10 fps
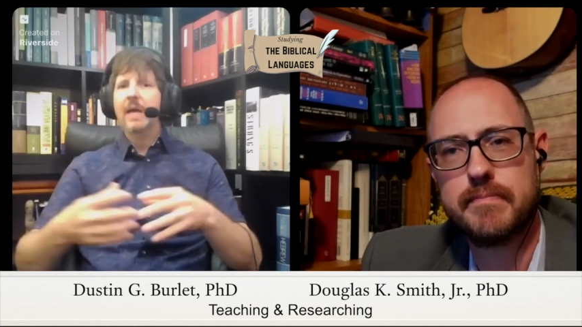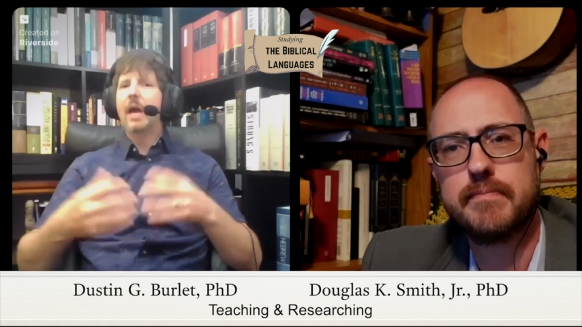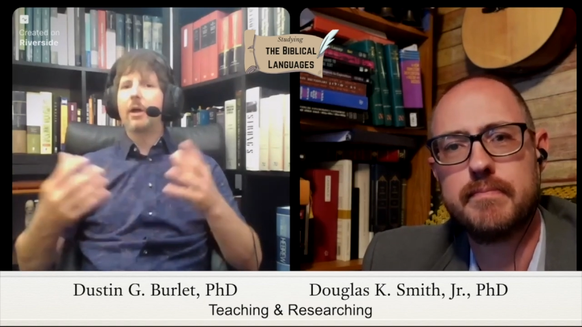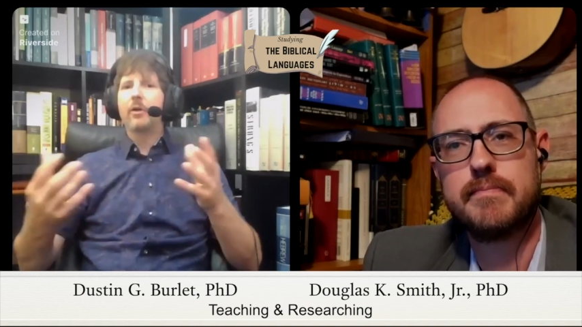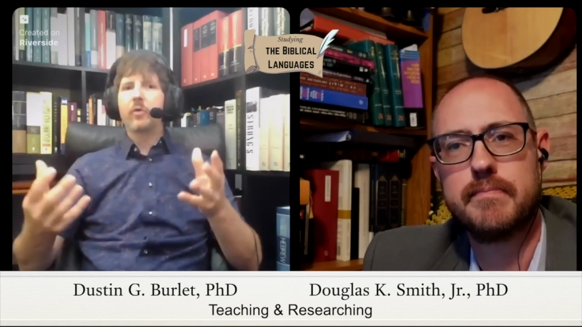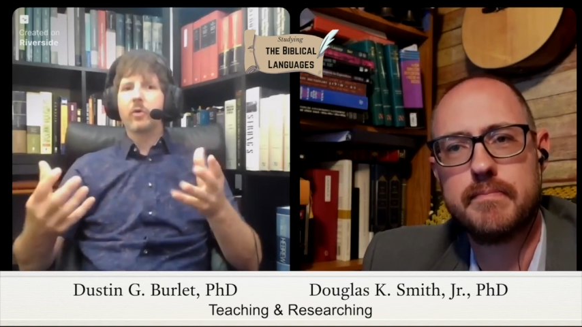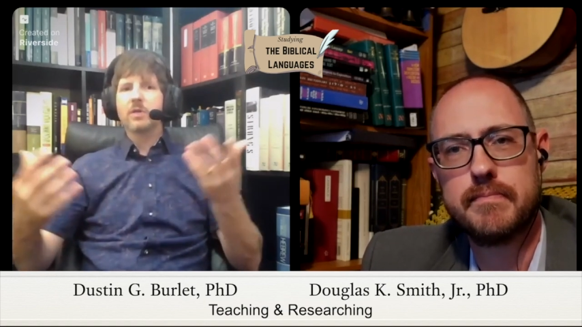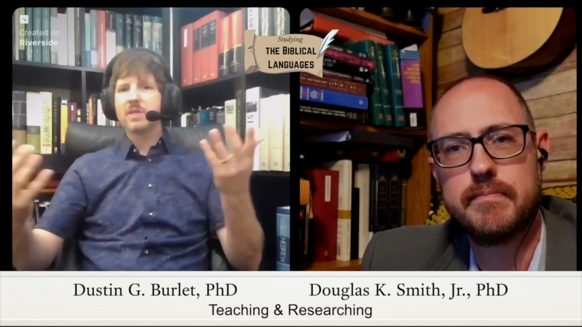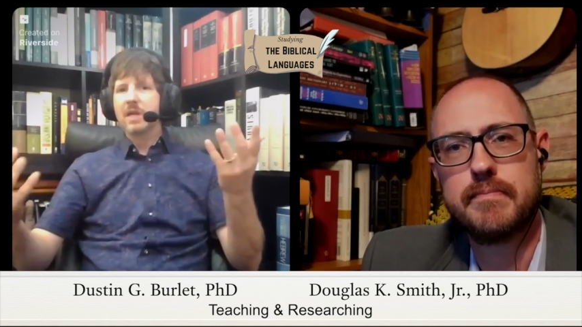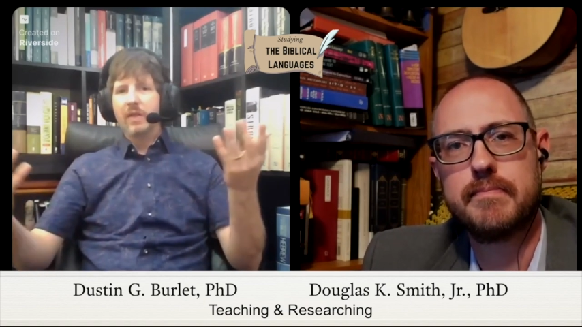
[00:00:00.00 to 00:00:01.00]
Speaker 1: and of
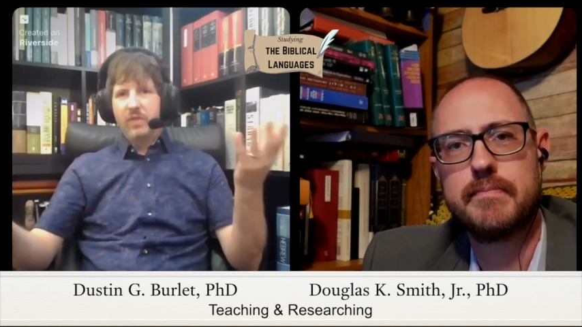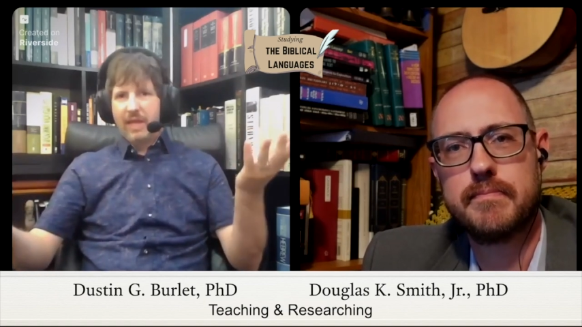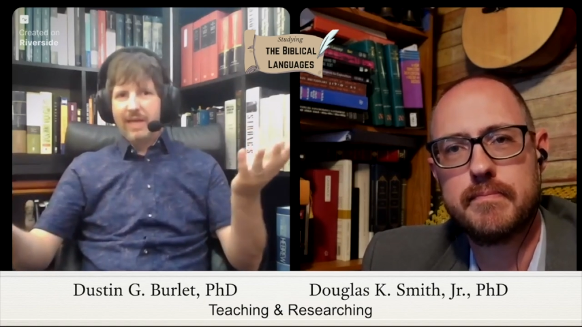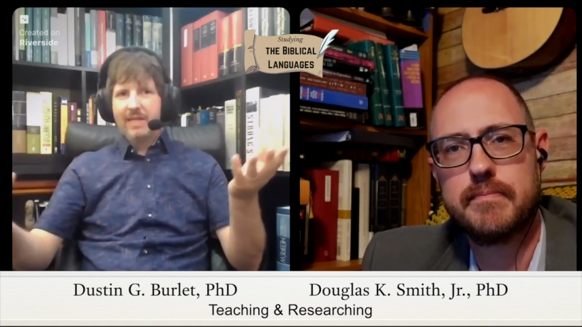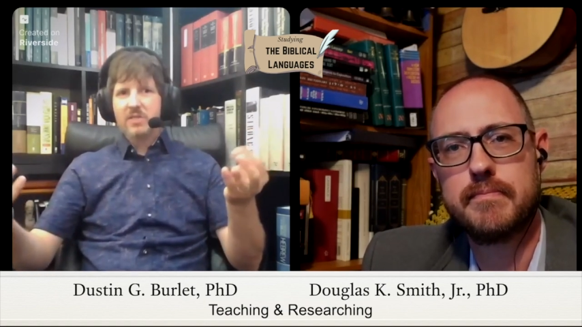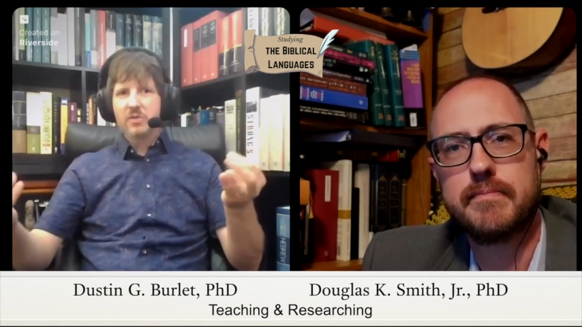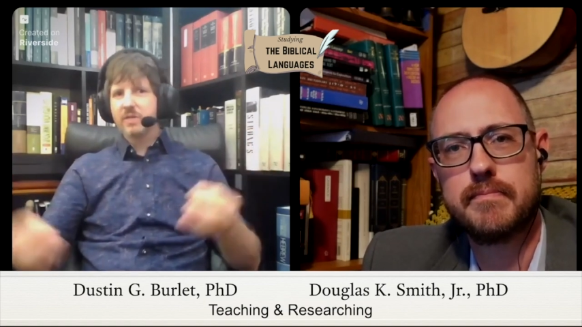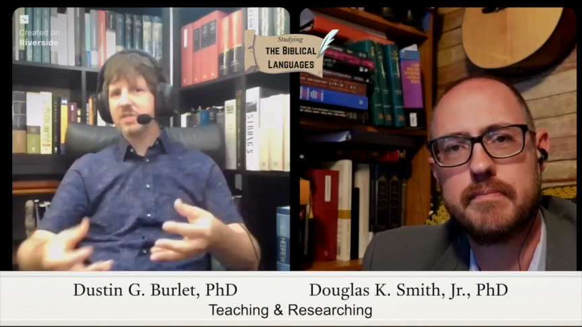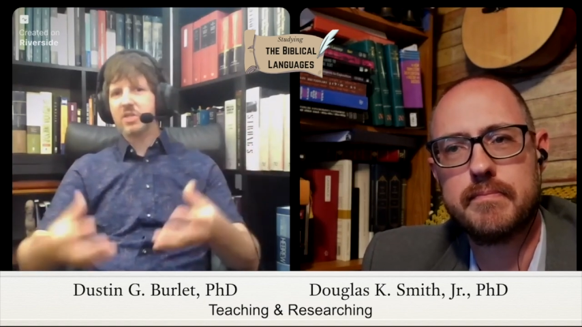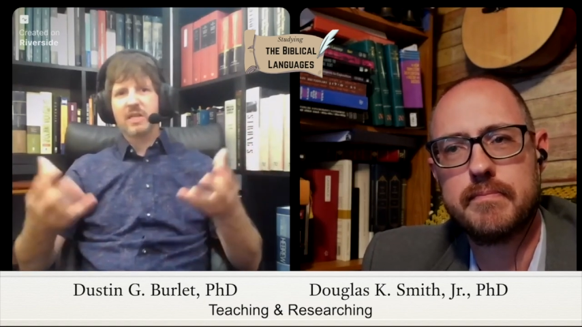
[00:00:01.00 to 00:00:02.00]
course the answer is
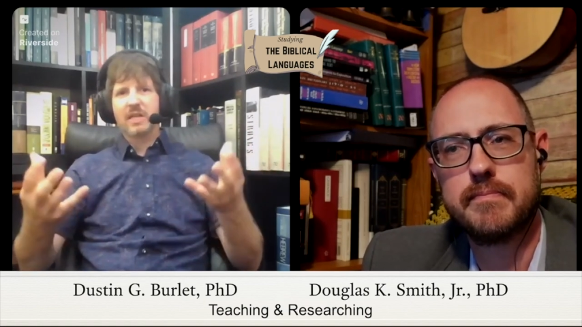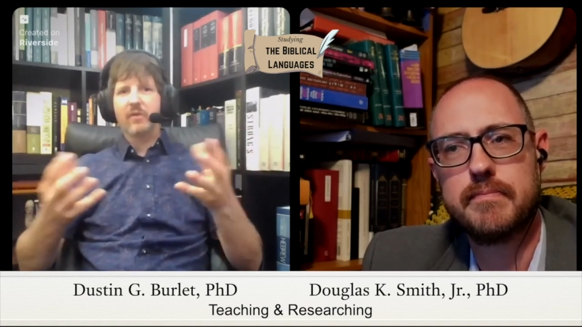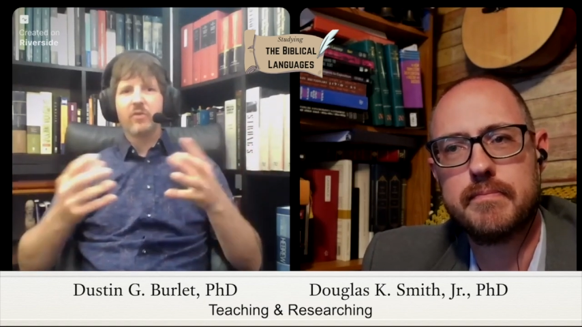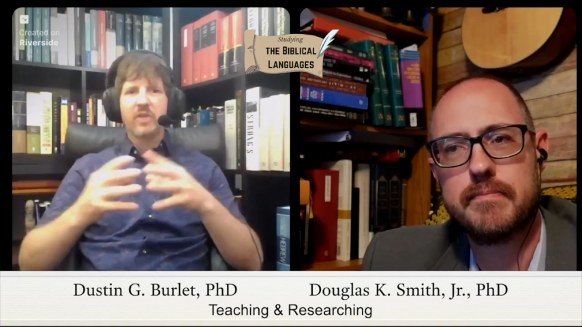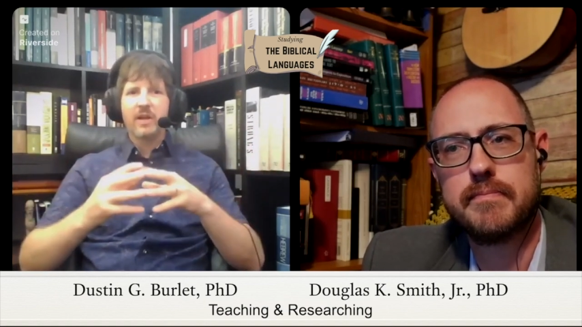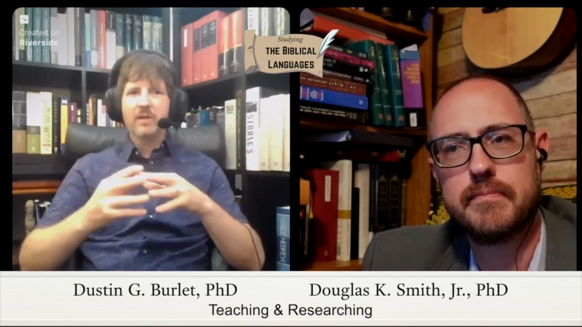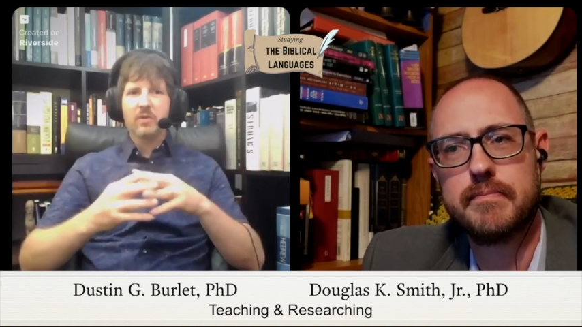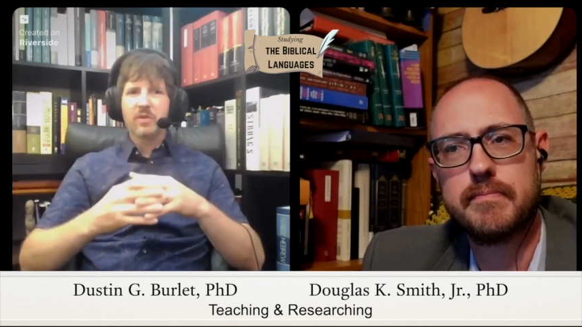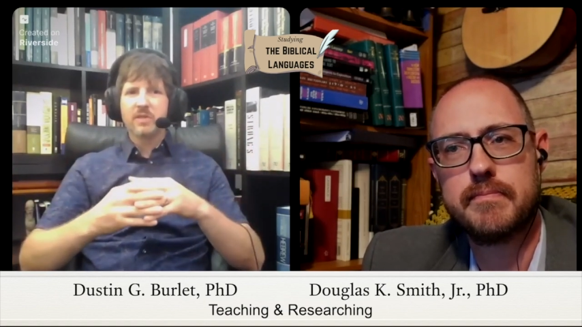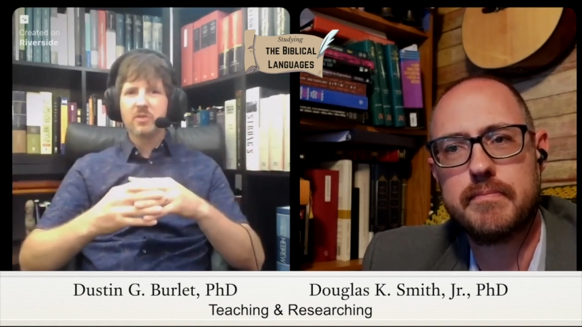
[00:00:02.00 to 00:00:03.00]
just like everything else
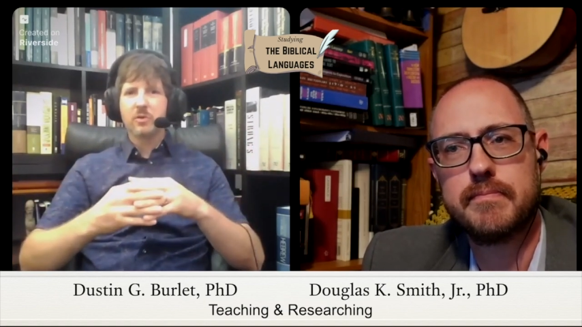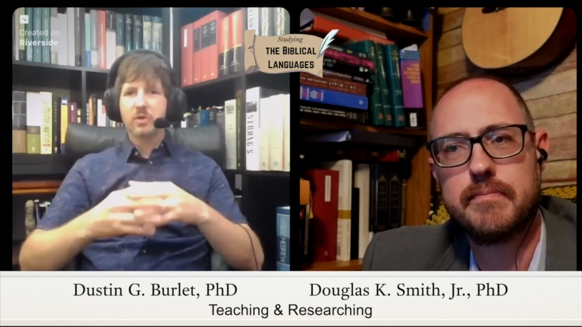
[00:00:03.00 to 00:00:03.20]
within Scripture: